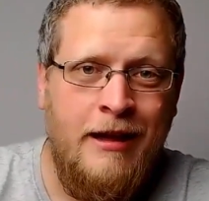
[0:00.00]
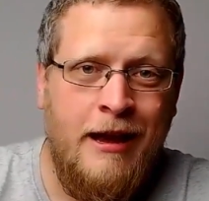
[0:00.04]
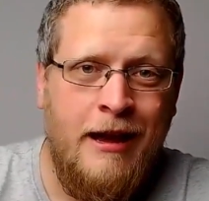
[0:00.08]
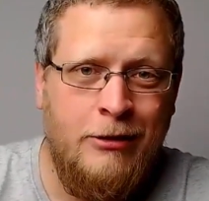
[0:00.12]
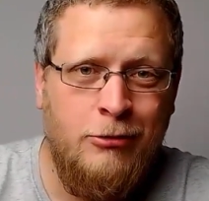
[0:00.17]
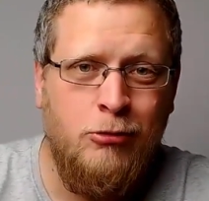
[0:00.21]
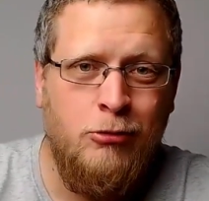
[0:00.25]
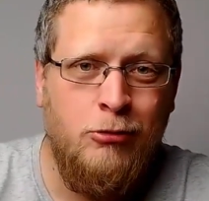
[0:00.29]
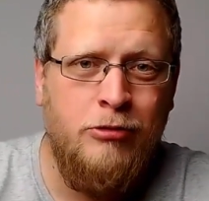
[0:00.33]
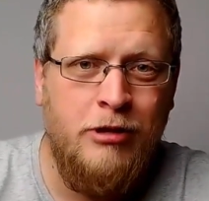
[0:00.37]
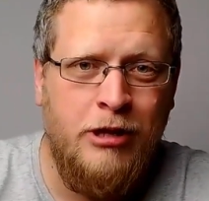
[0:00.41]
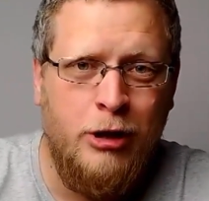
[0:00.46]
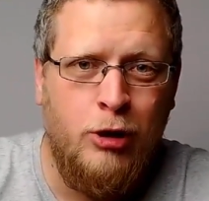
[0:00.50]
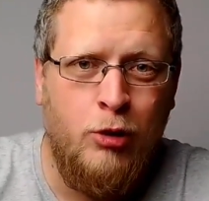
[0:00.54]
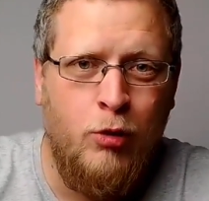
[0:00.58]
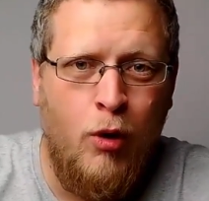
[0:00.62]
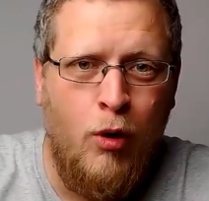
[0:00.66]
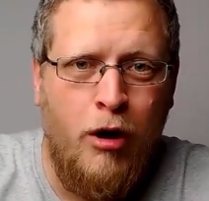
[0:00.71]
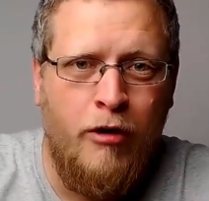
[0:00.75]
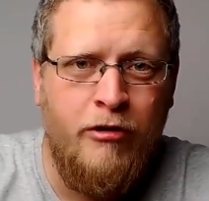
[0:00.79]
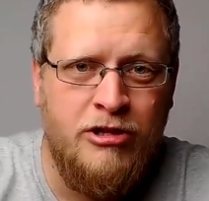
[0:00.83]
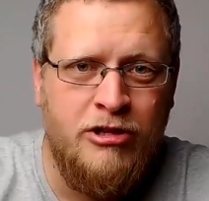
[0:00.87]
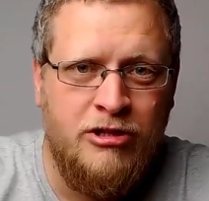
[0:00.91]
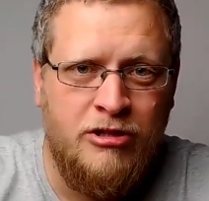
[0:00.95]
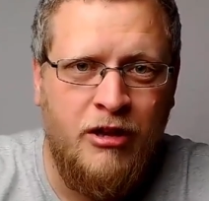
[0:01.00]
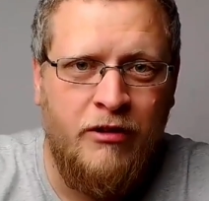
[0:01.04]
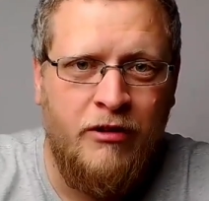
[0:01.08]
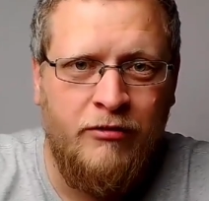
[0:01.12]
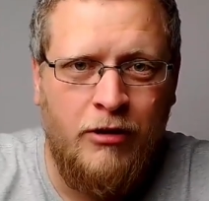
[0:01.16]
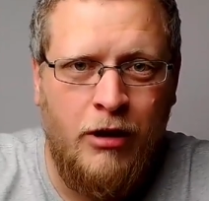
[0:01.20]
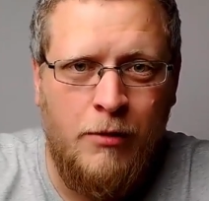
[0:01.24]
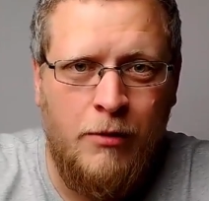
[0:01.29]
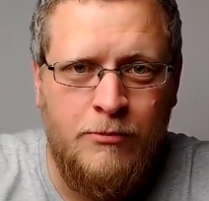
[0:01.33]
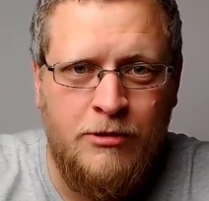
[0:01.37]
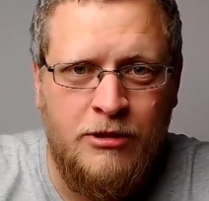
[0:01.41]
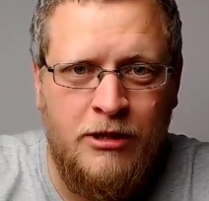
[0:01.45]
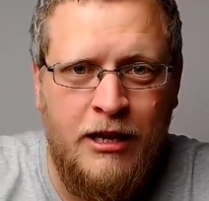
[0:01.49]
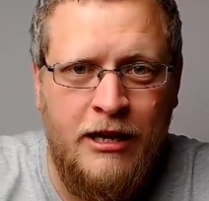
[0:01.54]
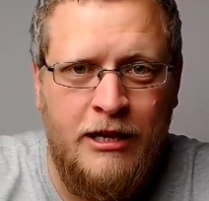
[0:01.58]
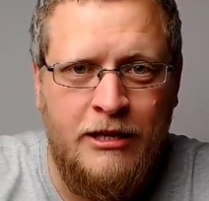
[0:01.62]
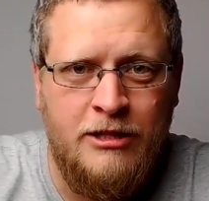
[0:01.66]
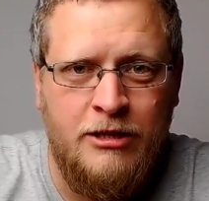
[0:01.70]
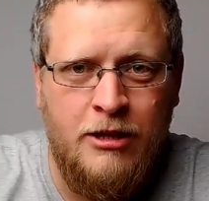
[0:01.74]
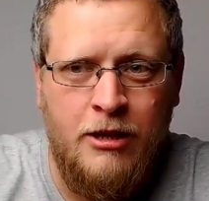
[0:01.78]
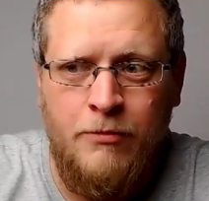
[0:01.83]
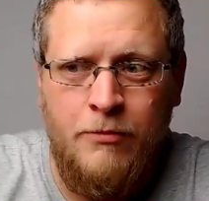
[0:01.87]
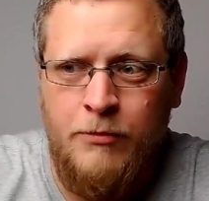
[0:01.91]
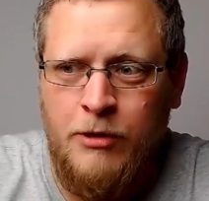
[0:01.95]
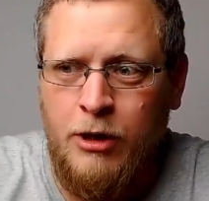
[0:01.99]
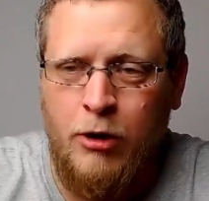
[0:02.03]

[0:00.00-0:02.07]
And all the inquiry stuff comes later.